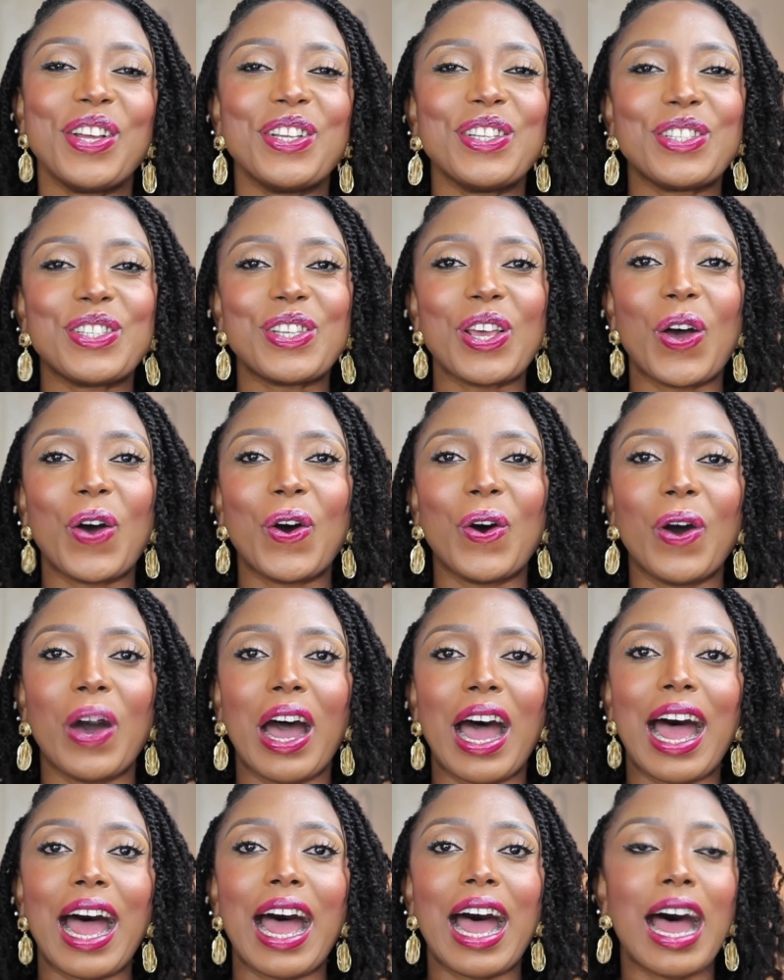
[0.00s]
So
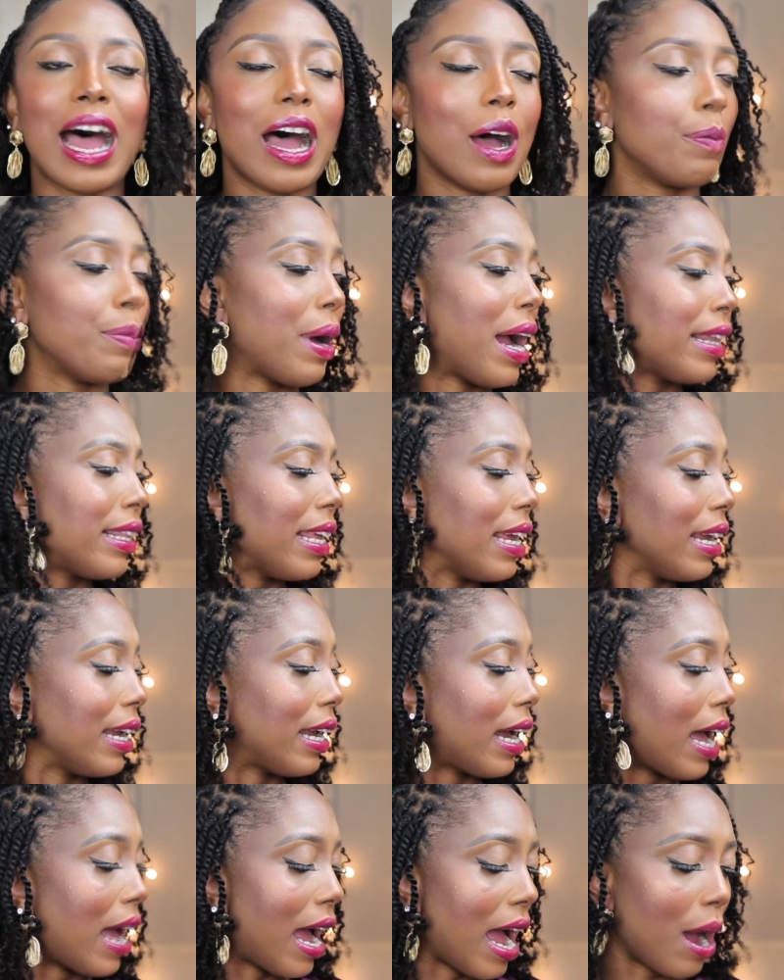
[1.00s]
I
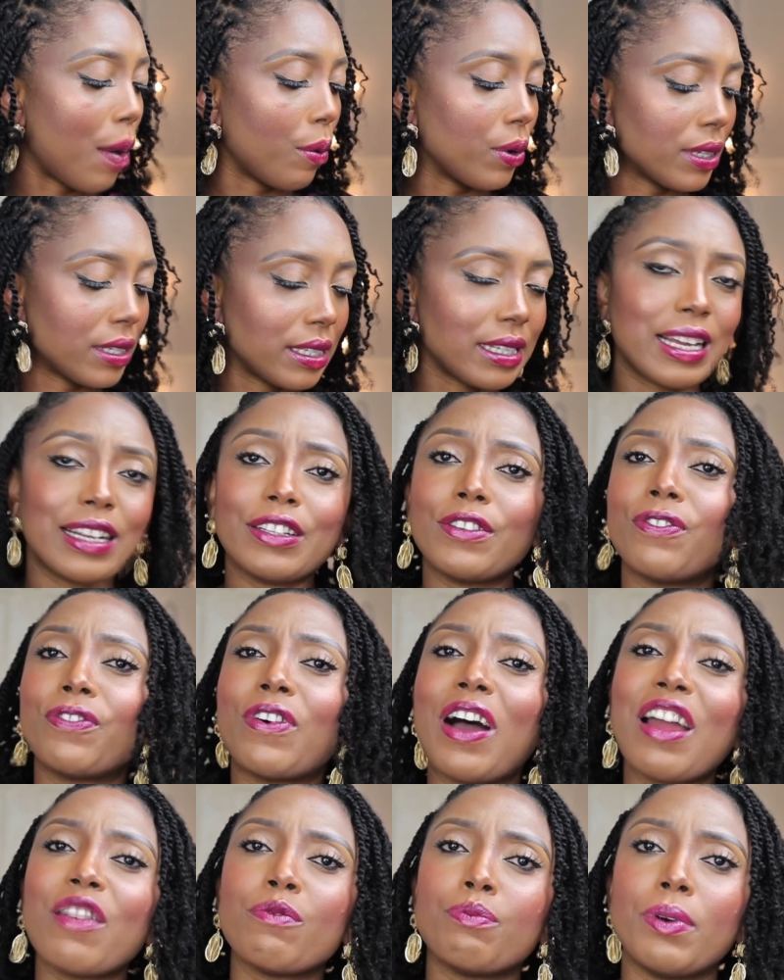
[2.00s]
think I was sent
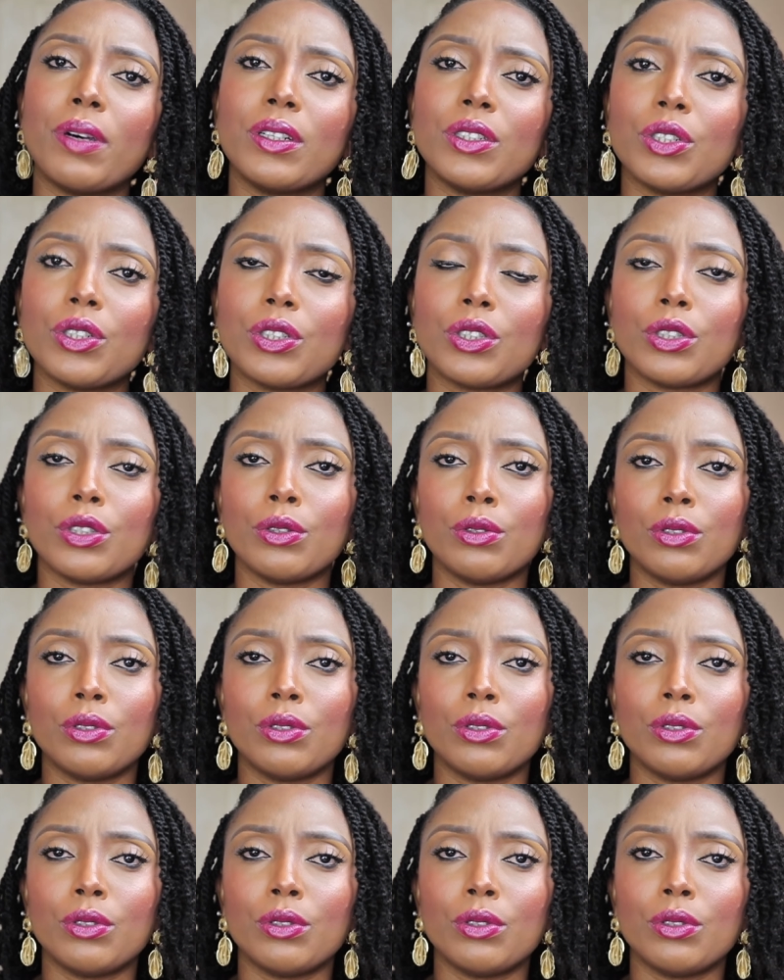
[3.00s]
5 bundles to